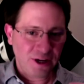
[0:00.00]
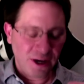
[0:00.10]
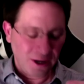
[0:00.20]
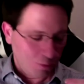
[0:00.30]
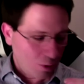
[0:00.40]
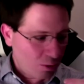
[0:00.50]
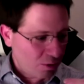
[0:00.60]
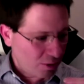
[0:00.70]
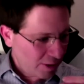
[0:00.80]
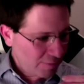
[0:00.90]
on what,
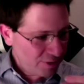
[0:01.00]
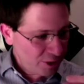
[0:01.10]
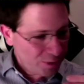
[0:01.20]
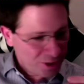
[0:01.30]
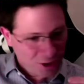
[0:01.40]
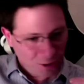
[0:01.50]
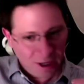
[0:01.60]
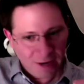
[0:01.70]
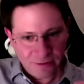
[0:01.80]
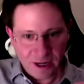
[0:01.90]
everything we can do
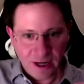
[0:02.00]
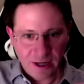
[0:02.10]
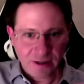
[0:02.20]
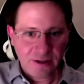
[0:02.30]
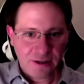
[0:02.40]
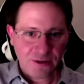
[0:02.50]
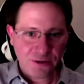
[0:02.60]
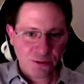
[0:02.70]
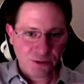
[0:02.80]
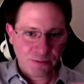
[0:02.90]
offline in
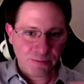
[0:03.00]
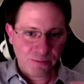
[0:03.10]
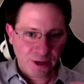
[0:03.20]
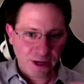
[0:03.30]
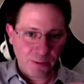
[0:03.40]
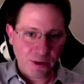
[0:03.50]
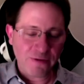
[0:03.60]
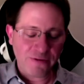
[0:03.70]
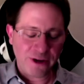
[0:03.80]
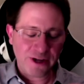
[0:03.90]
terms of getting ready
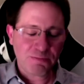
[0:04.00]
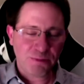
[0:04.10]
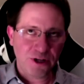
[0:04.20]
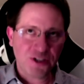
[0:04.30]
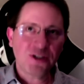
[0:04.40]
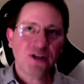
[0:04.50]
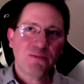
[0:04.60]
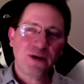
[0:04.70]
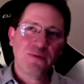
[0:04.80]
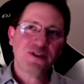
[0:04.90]
for the next push.
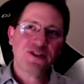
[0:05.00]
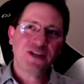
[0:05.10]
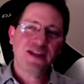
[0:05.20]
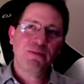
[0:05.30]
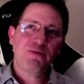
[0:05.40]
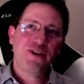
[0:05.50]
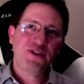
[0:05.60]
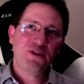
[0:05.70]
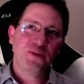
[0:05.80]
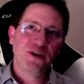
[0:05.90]
But I would say that
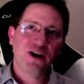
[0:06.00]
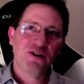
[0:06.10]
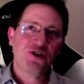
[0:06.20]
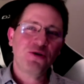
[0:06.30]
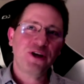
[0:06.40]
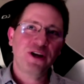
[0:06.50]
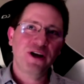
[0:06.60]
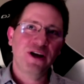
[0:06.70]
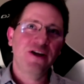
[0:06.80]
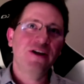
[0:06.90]
Professor Bernard Choi and
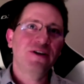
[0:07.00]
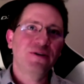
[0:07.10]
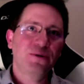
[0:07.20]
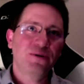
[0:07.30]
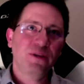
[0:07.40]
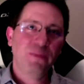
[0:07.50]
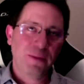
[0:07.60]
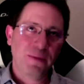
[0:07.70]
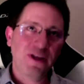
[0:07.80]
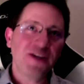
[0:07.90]
I, who's at the
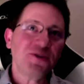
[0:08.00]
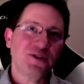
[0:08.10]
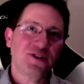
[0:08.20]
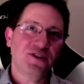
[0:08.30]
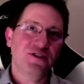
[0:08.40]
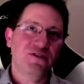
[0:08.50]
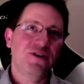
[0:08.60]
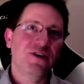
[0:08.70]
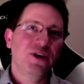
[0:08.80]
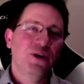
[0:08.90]
Beckman Laser Institute,
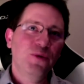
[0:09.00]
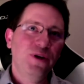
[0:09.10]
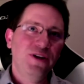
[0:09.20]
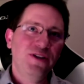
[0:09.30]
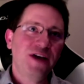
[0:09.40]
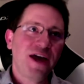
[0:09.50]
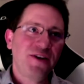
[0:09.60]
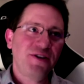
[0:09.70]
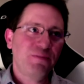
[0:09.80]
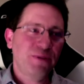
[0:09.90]
we
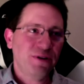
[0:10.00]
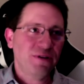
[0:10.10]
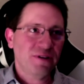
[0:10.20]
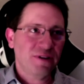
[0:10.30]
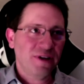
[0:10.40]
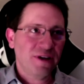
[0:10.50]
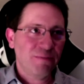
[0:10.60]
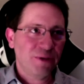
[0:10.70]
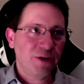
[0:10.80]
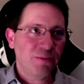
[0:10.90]
decided to build
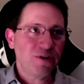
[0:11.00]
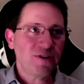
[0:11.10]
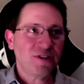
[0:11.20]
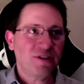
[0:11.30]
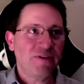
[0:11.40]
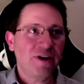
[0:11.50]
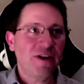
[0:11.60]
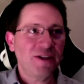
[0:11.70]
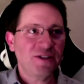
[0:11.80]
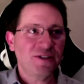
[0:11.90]
an emergency
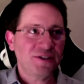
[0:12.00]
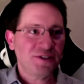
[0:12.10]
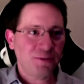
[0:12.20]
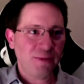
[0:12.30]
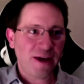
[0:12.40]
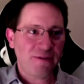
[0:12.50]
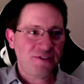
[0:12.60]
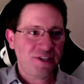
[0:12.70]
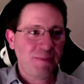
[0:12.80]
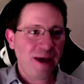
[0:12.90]
ventilation system out of
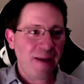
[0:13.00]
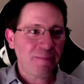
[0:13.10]
CPAP